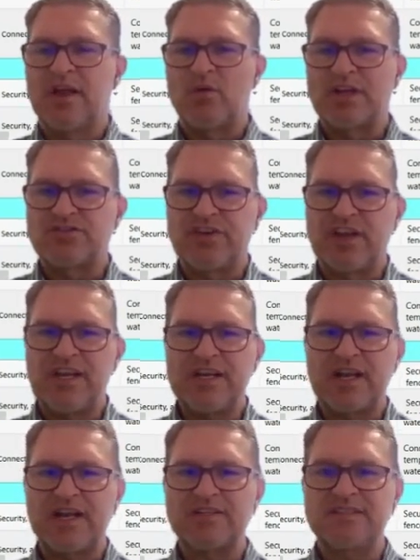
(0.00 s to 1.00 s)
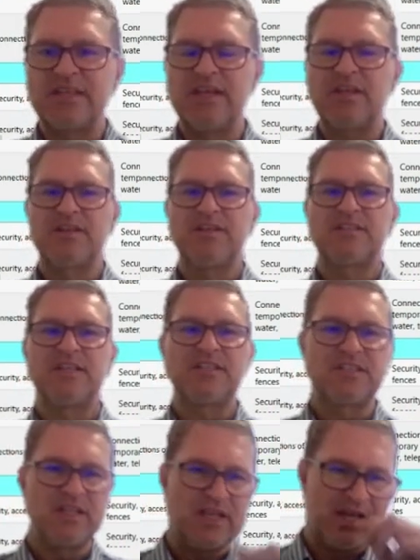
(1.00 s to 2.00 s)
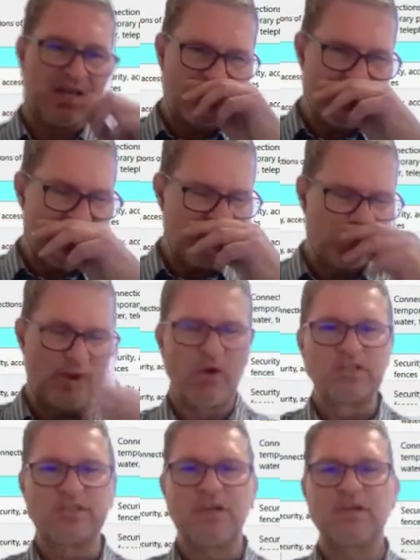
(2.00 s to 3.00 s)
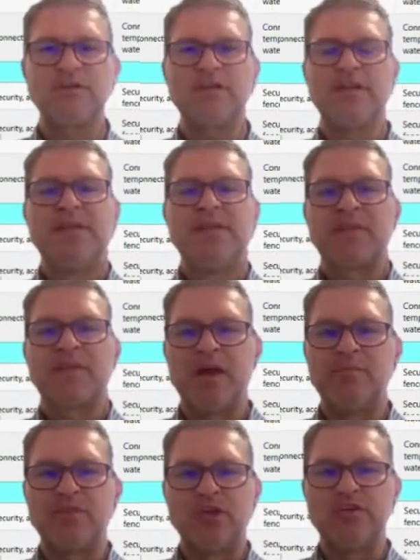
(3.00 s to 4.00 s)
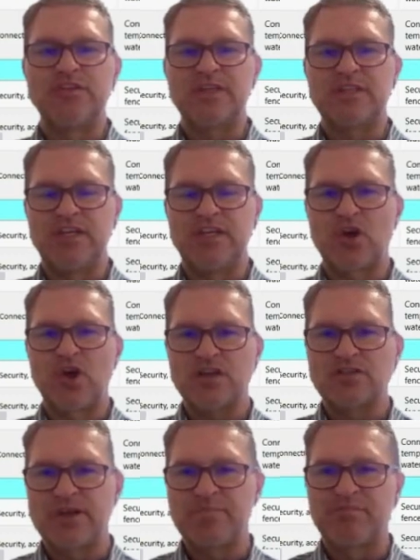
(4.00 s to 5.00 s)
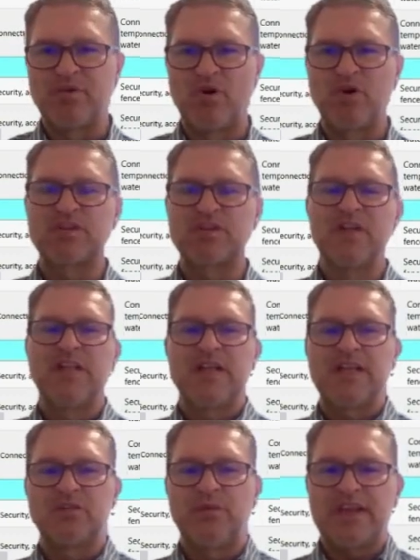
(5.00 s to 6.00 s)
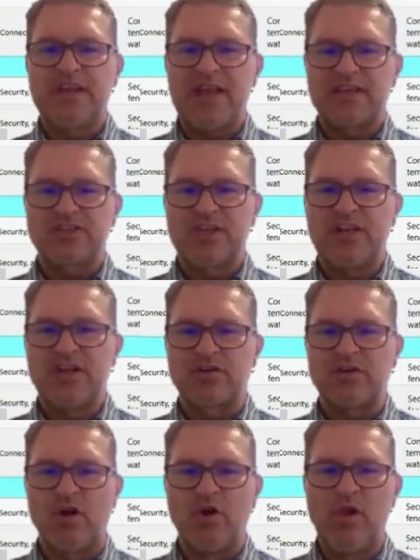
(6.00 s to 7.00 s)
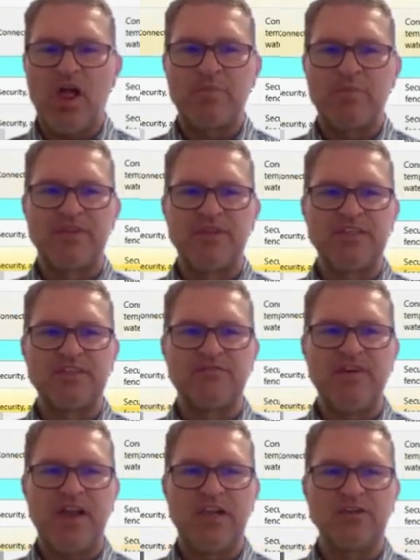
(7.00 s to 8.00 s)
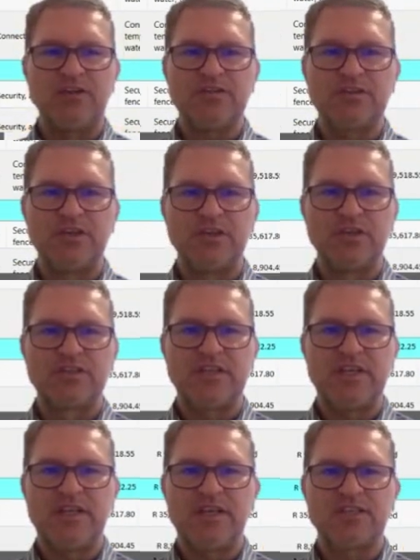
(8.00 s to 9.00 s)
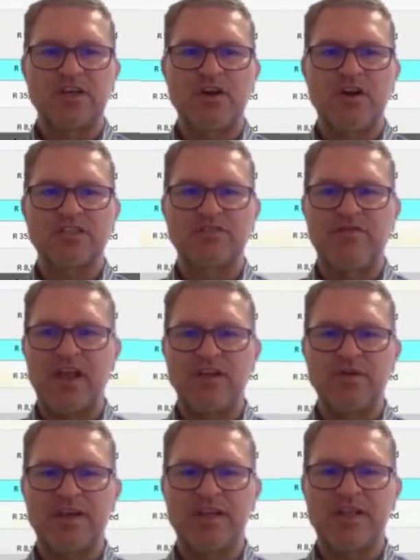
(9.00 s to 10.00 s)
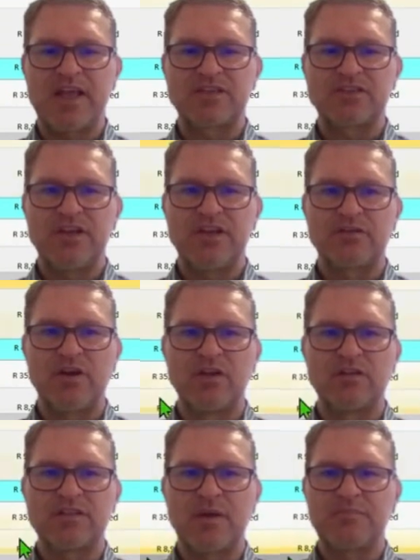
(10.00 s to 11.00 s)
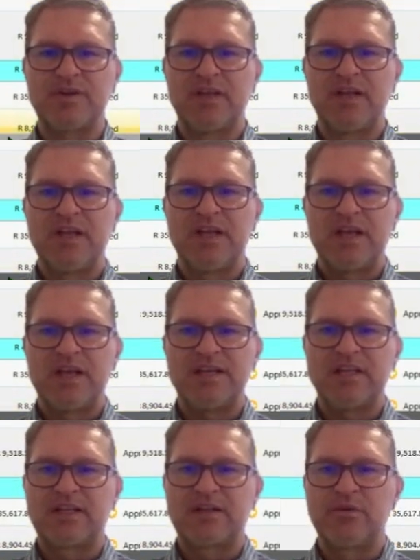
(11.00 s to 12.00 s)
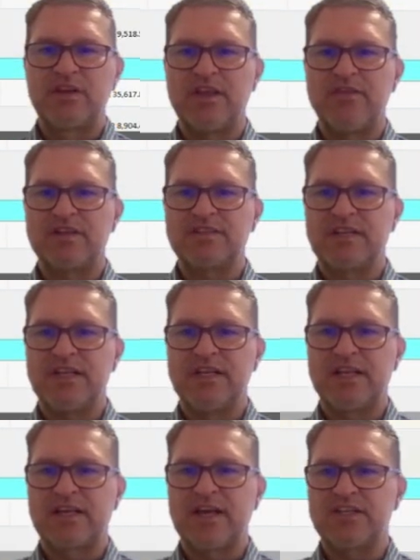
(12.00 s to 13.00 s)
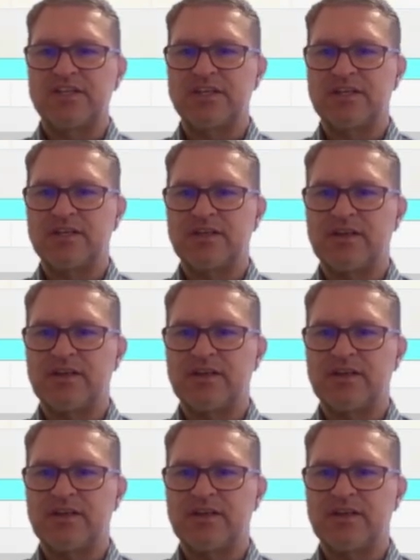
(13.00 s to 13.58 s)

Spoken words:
Now, what's really nice in KEY360, and we also use it in the cost report, is we can actually roll up these values. You'll see there's a cost value, but it actually rolls up, and it will give us an indication.